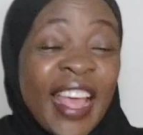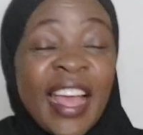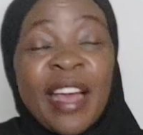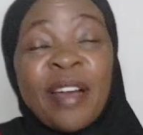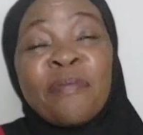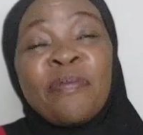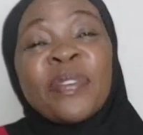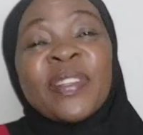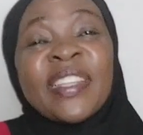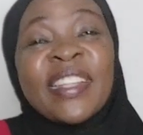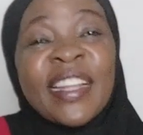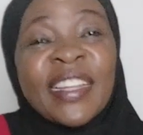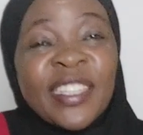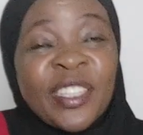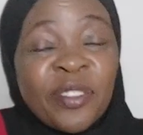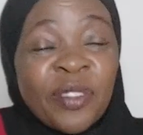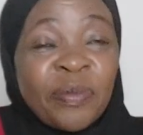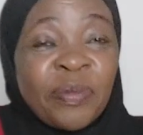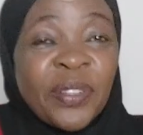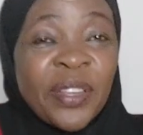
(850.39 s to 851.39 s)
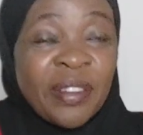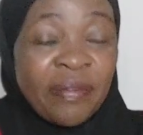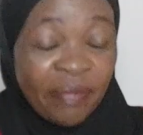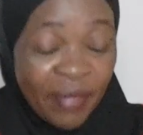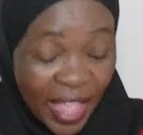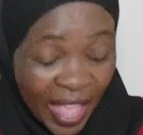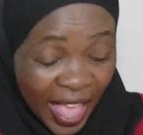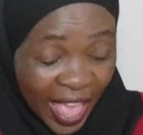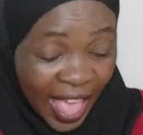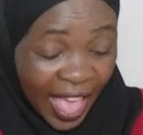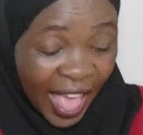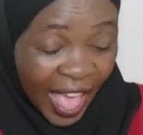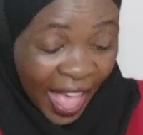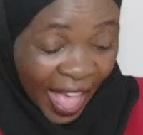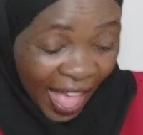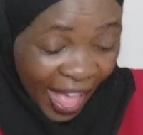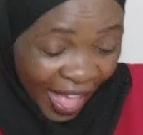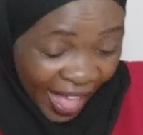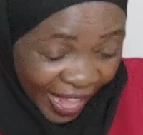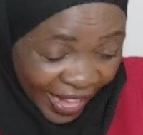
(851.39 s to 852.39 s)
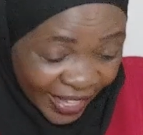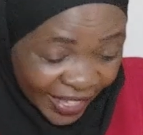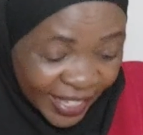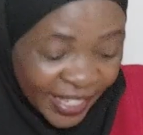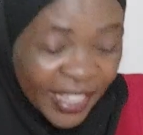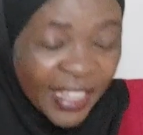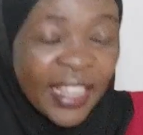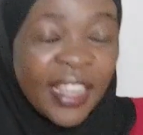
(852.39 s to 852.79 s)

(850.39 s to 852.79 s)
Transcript: I'm putting a description. And